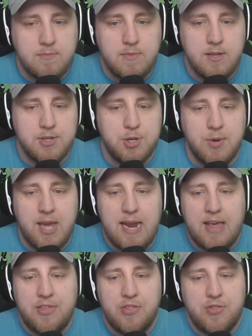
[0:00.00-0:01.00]
So again,
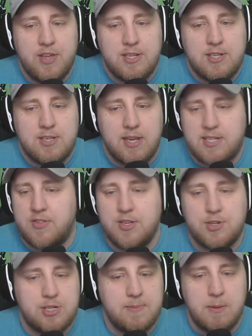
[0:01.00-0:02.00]
I think these, like I said,
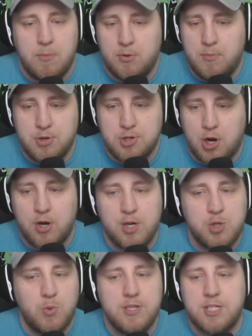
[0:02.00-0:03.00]
these are some of the most
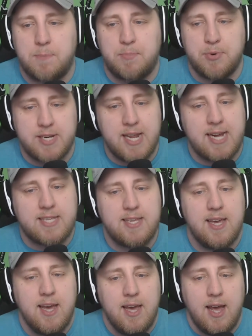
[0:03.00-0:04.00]
hardest ones to predict.
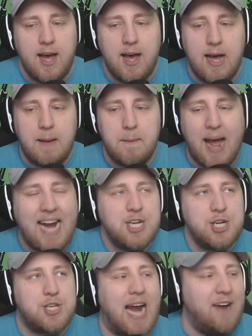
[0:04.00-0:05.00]
I
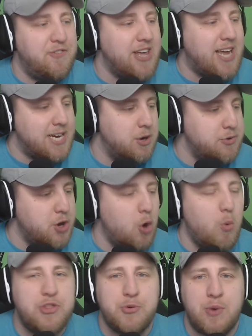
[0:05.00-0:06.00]
feel like I don't know
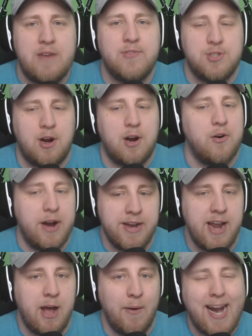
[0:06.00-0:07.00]
where the Ravens are right
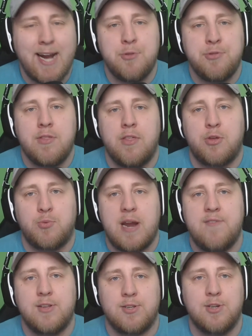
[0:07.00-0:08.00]
now, and I don't think that the
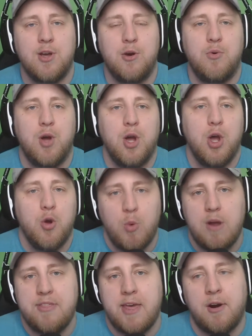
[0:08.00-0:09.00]
Ravens know
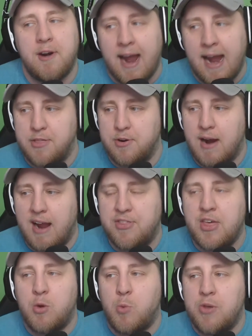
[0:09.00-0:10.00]
where they are either. I
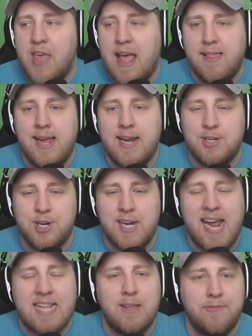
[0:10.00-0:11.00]
think with
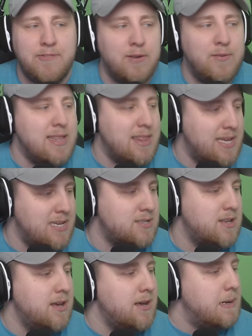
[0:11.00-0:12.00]
LAG, at the very
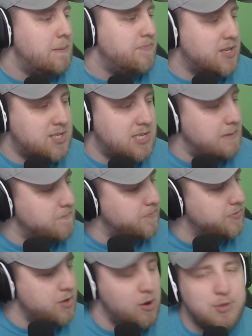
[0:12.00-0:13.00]
least, this team
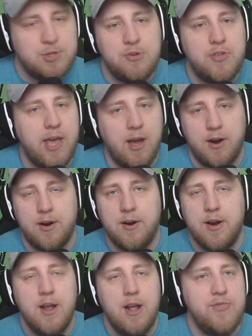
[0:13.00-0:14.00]
knows who they
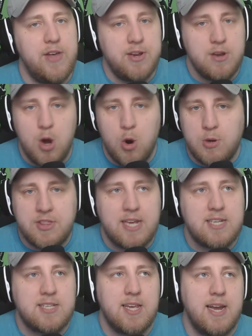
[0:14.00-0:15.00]
are. They know where
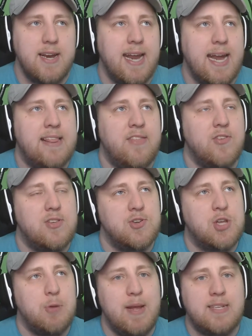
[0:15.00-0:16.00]
they sit. And I think this
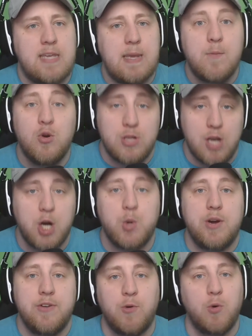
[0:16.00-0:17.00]
is going to be a team who's
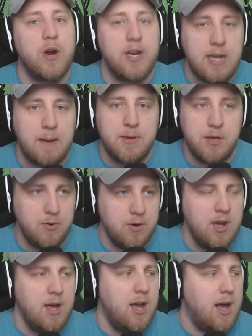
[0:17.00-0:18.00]
hungry for a W,
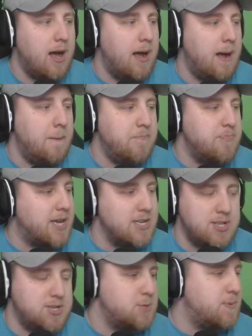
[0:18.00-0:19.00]

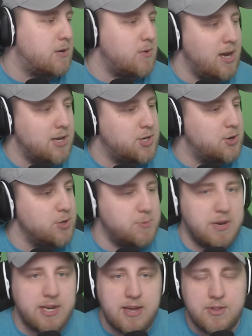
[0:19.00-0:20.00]
because this has been a roster who's
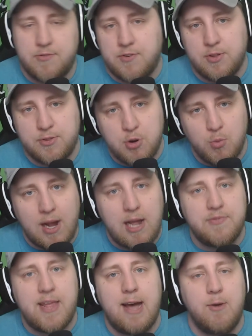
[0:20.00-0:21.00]
been together for a little
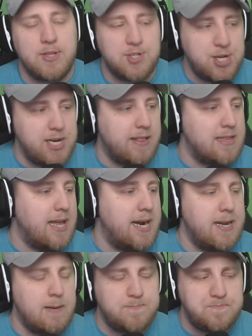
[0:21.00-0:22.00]
while now with Sheen in the lineup.